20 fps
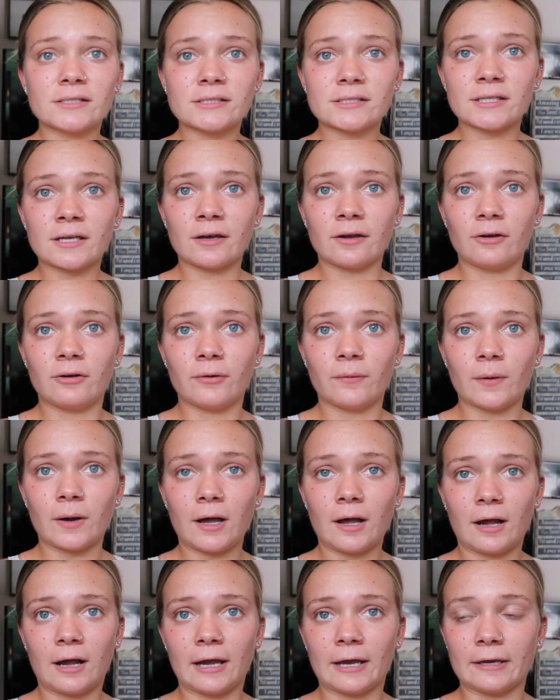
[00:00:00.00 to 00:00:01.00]
So
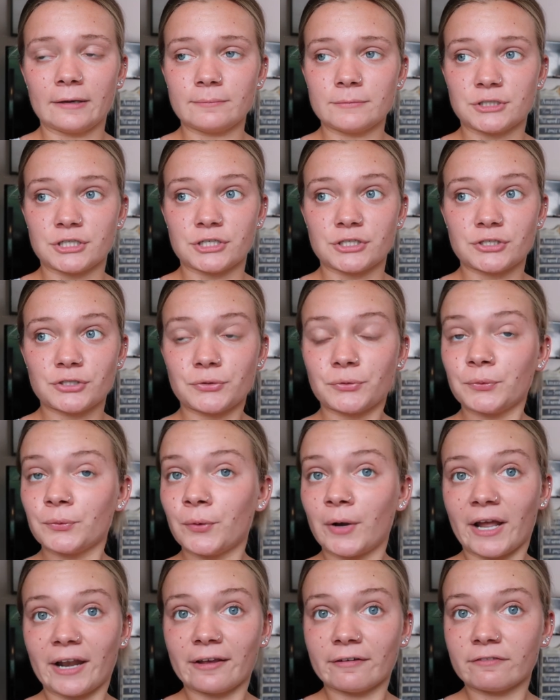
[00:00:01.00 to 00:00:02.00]
I'm just
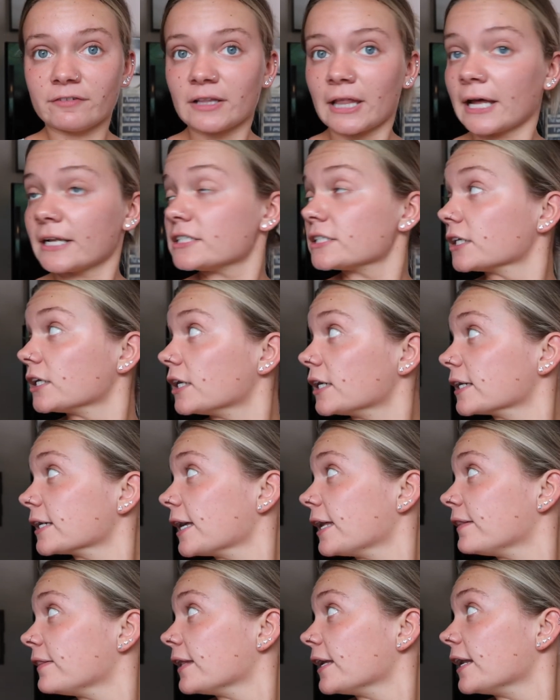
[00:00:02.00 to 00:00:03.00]
waiting for that to cook,
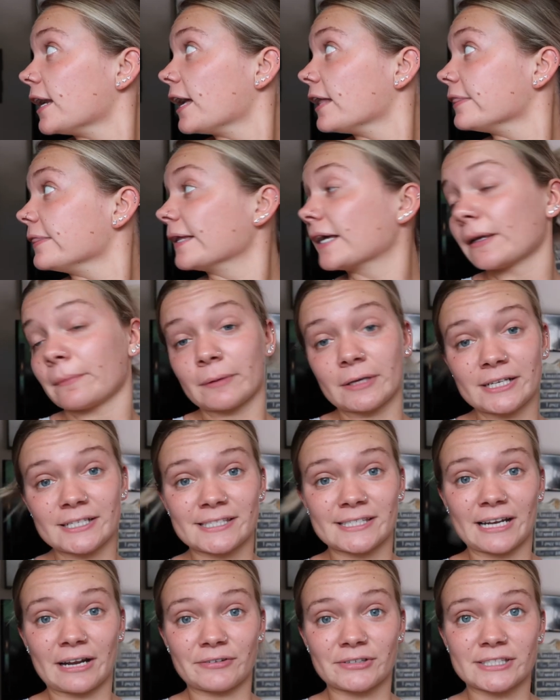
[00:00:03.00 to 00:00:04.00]
and then I think I'm going to
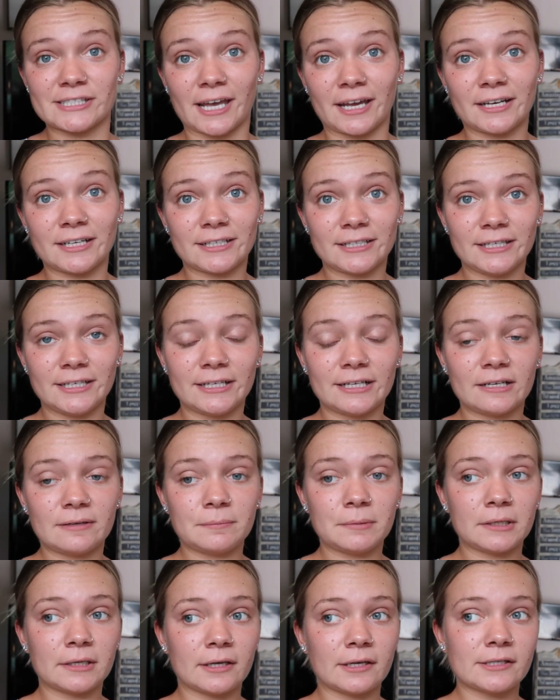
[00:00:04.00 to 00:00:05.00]
sit outside and eat it
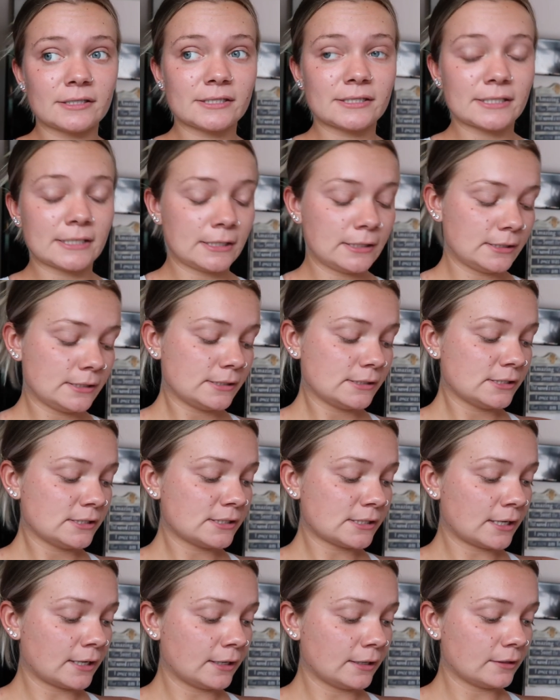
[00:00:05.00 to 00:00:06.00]
because it is
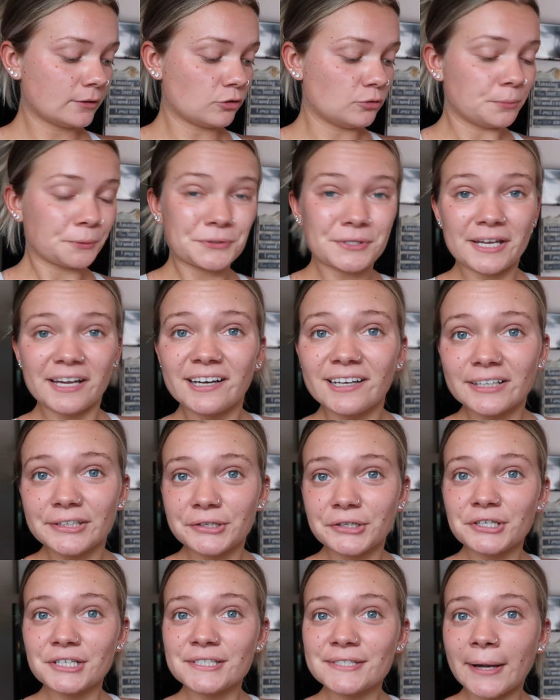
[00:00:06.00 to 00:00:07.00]
like almost eighty
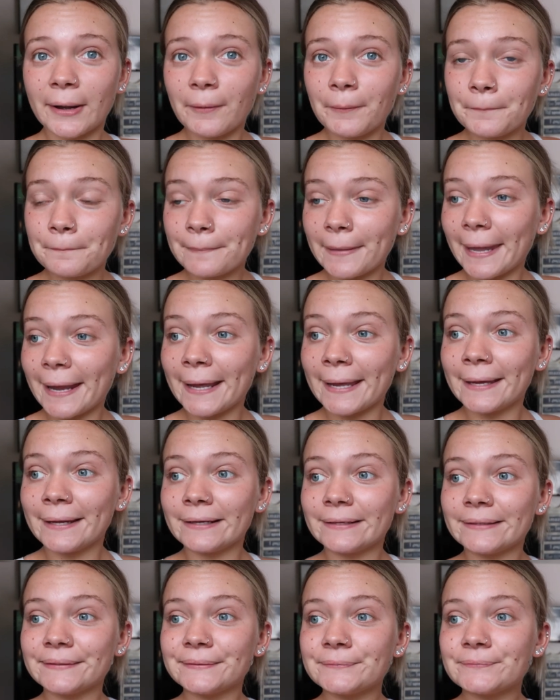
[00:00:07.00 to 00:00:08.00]
degrees out.
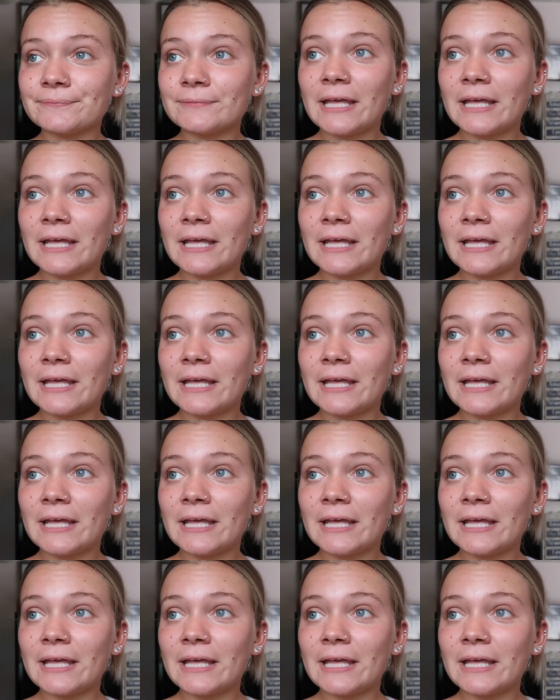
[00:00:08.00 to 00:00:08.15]
And